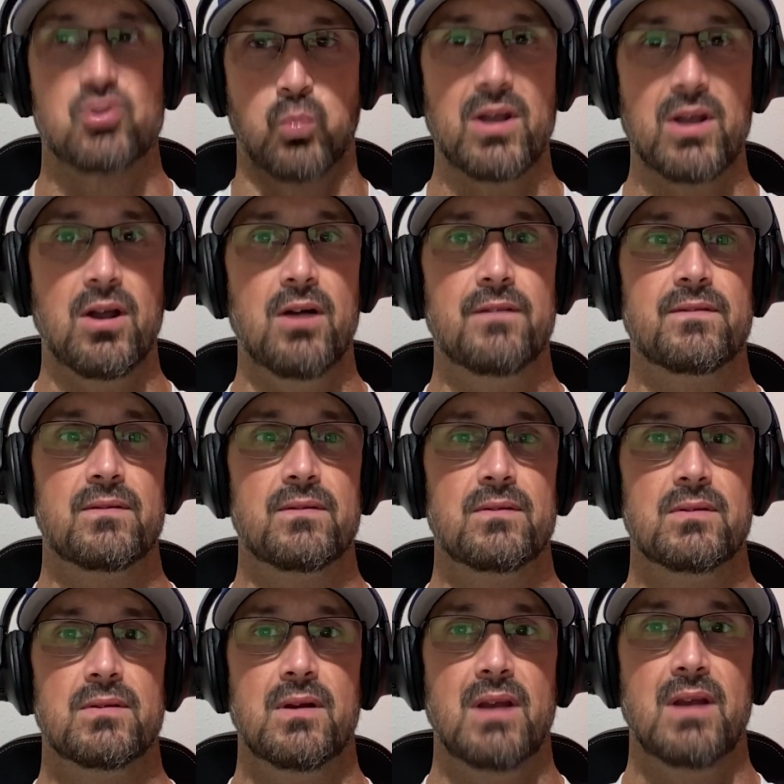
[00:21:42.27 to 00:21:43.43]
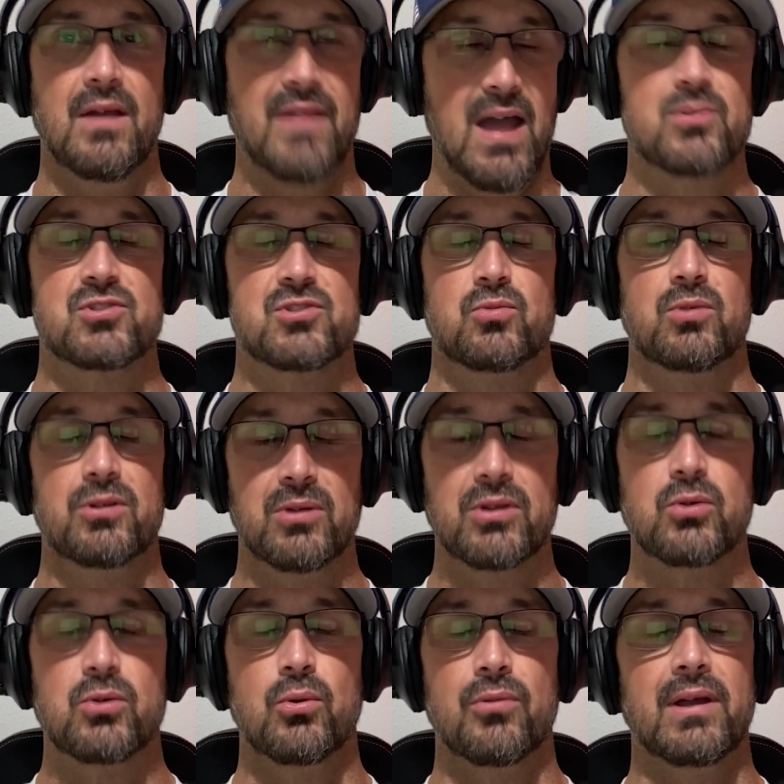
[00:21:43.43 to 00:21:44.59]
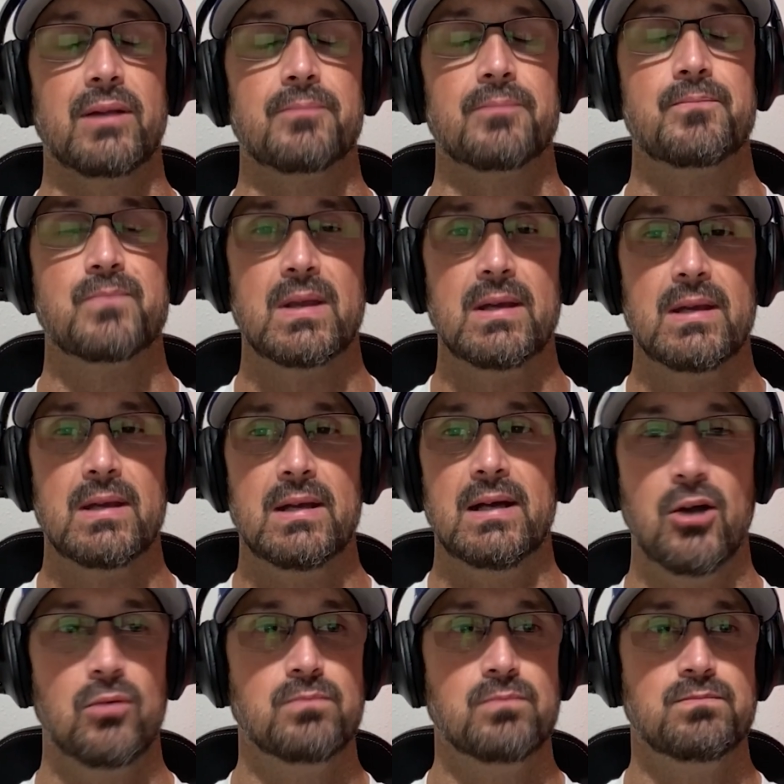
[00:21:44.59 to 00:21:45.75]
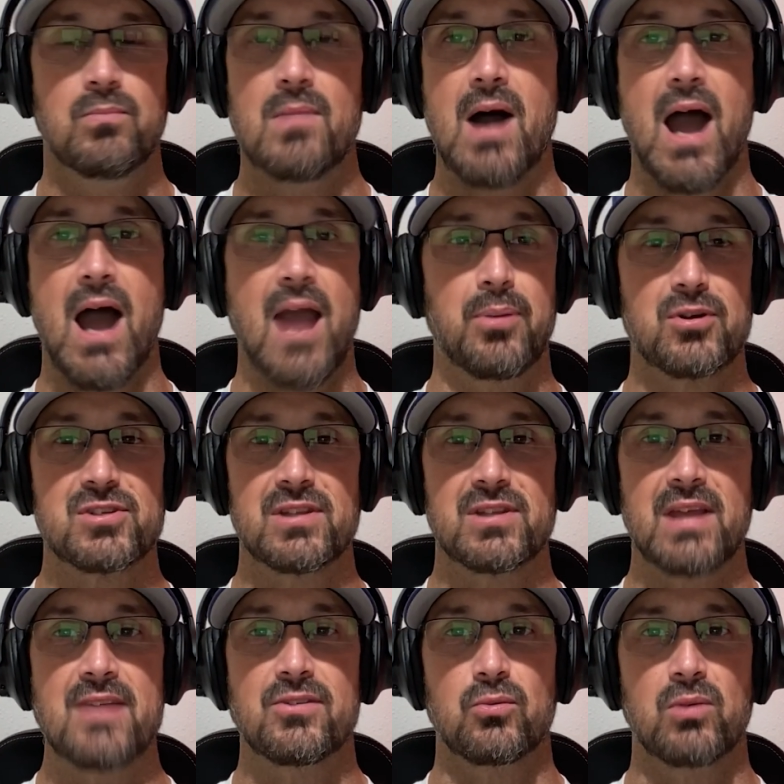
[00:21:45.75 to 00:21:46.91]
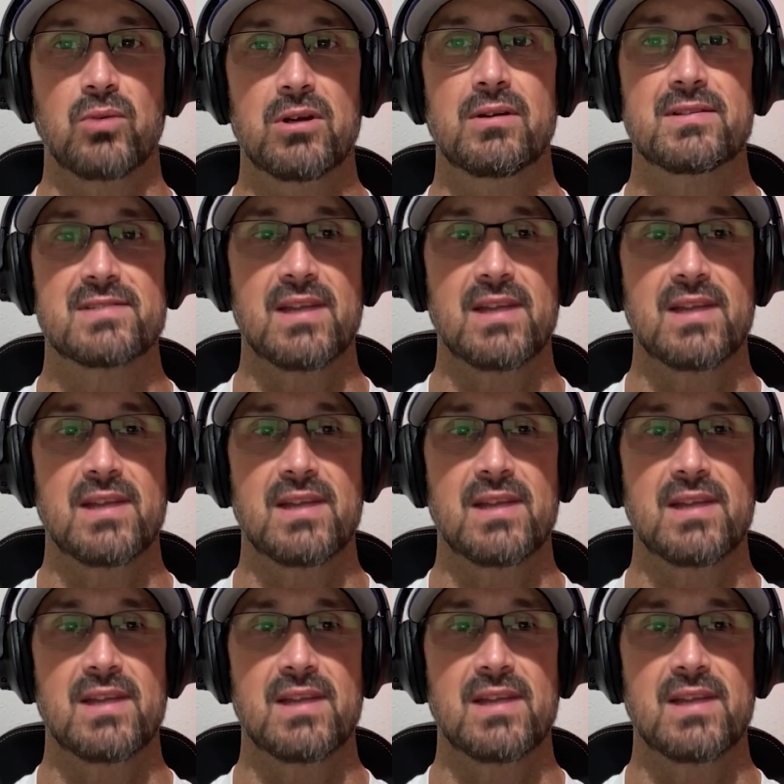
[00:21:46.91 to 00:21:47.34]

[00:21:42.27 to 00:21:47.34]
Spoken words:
swing off. Now that was a really, really cool thing. I know I personally hate the runner